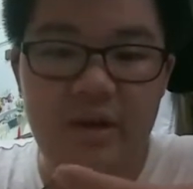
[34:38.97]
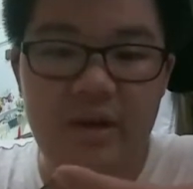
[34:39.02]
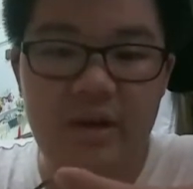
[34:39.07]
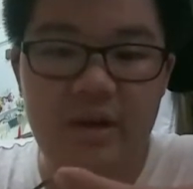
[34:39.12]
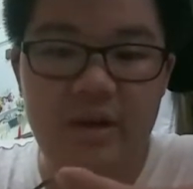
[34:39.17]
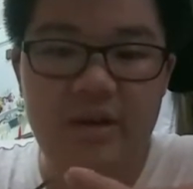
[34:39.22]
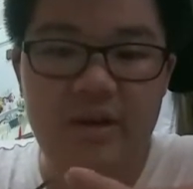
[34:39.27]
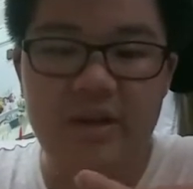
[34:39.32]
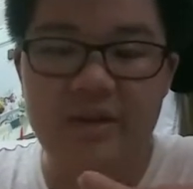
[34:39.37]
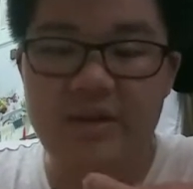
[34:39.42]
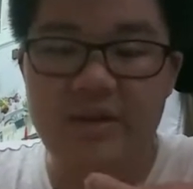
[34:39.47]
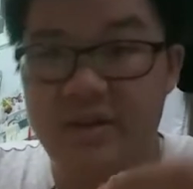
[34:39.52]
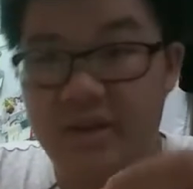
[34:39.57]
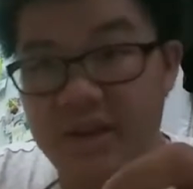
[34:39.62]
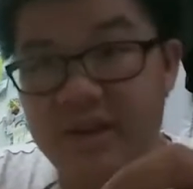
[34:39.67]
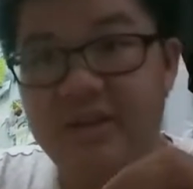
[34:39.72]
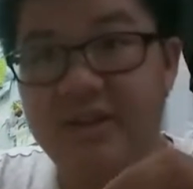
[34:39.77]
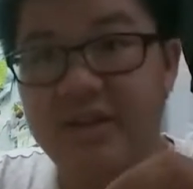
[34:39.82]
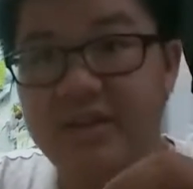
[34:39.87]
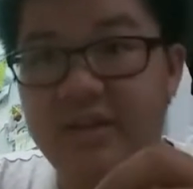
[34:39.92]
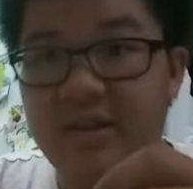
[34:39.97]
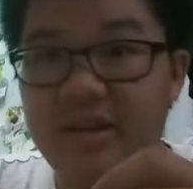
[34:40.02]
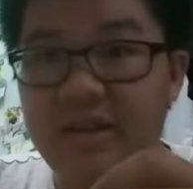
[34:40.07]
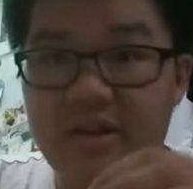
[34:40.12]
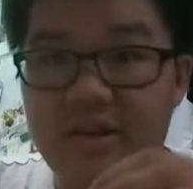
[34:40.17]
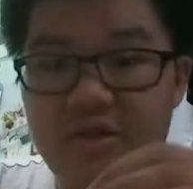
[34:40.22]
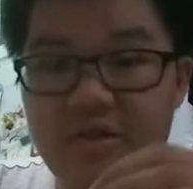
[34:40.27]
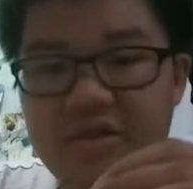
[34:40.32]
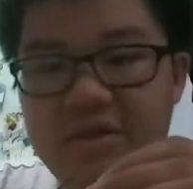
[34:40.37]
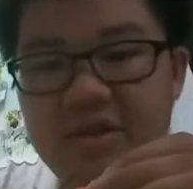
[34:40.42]
It does look
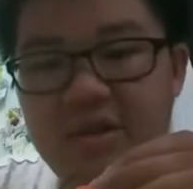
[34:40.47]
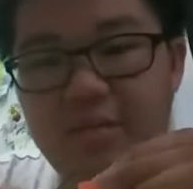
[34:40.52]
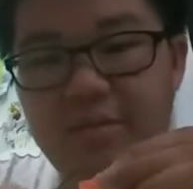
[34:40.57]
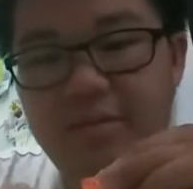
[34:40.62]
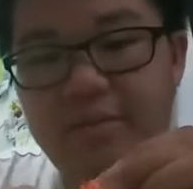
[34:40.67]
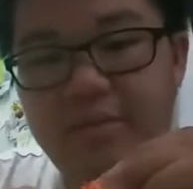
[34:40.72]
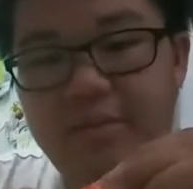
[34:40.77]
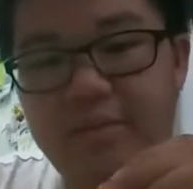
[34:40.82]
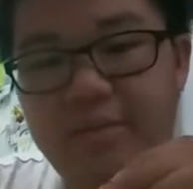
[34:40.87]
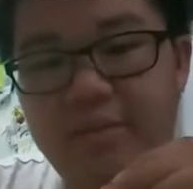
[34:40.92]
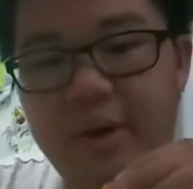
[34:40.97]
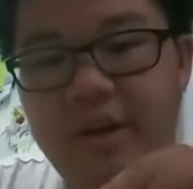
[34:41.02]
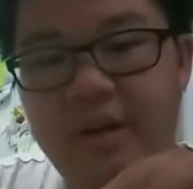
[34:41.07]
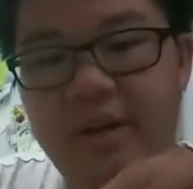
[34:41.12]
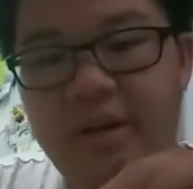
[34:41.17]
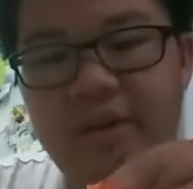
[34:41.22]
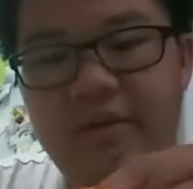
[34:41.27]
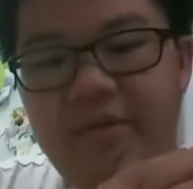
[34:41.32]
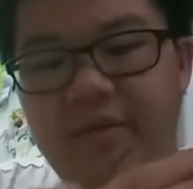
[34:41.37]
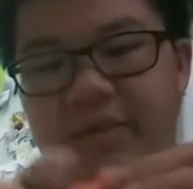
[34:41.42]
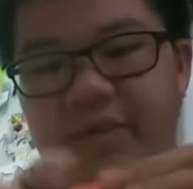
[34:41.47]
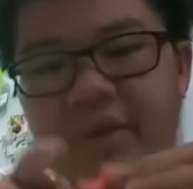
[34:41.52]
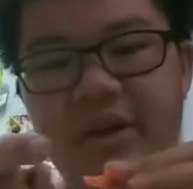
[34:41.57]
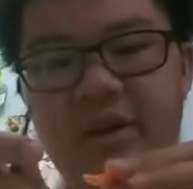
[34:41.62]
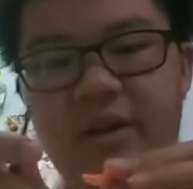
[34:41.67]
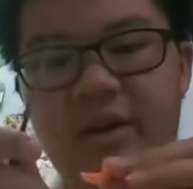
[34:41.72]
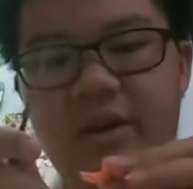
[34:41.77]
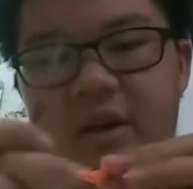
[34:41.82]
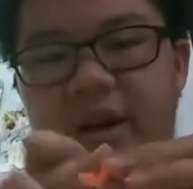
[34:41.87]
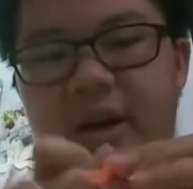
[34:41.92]
interesting, but
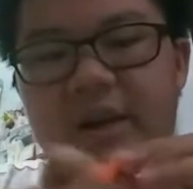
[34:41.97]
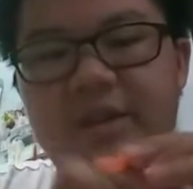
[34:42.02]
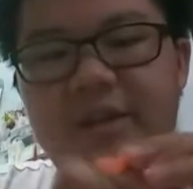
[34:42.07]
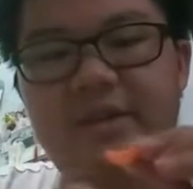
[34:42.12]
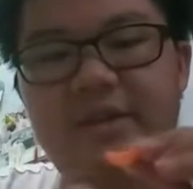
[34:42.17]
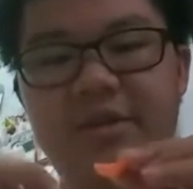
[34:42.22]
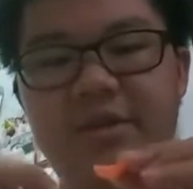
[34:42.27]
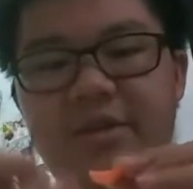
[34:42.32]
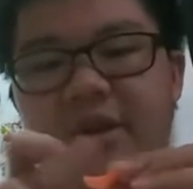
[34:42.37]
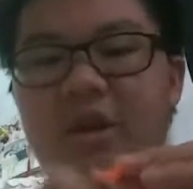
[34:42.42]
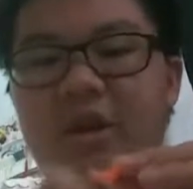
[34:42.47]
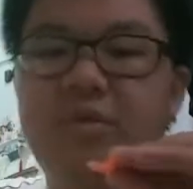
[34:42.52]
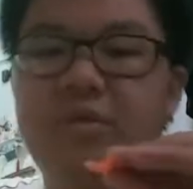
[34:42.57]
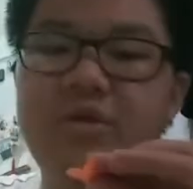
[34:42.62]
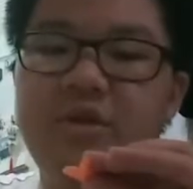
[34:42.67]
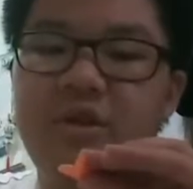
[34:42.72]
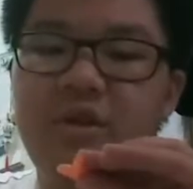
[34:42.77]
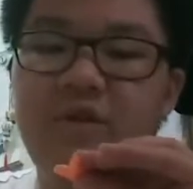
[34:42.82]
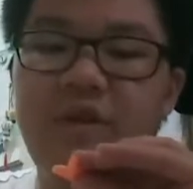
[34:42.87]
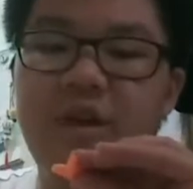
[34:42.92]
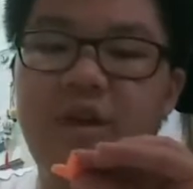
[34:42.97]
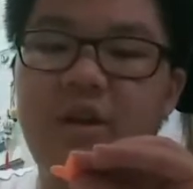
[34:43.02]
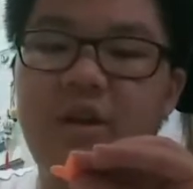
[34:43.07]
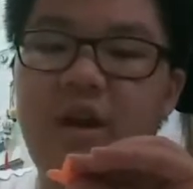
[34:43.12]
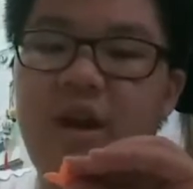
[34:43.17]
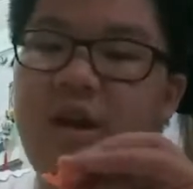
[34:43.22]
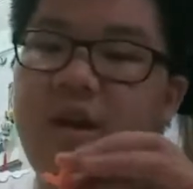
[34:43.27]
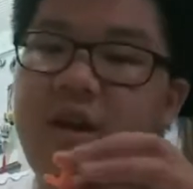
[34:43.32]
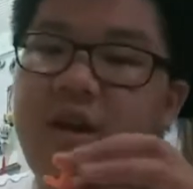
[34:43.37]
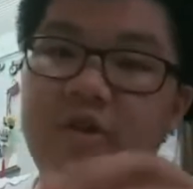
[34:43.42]
I don't think it would serve like
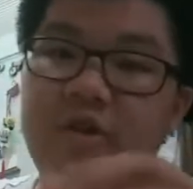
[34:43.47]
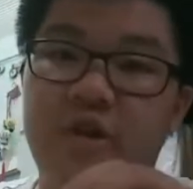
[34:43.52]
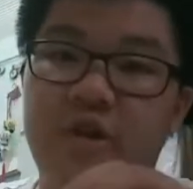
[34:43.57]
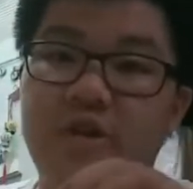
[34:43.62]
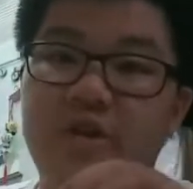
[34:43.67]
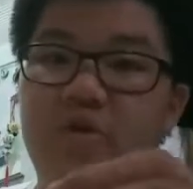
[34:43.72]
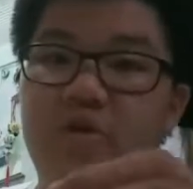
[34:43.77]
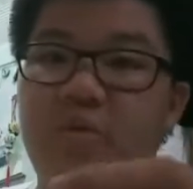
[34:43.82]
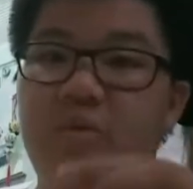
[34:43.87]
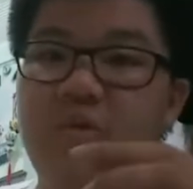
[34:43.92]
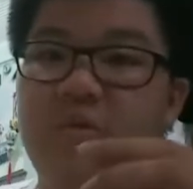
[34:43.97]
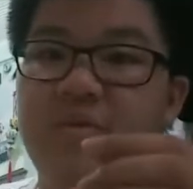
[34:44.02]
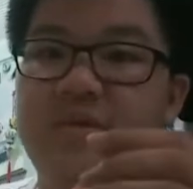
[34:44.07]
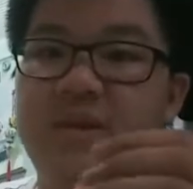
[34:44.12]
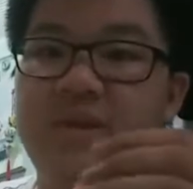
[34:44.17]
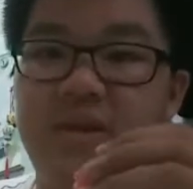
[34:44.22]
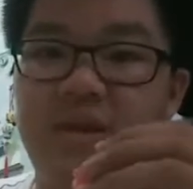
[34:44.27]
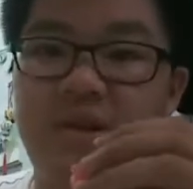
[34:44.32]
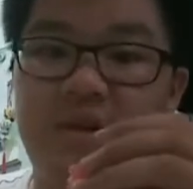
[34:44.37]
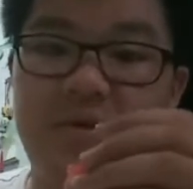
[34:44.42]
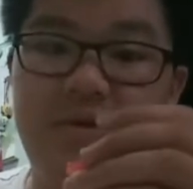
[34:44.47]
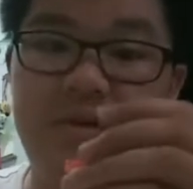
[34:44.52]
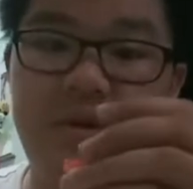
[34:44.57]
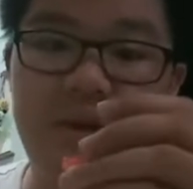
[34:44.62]
any educational purpose at all.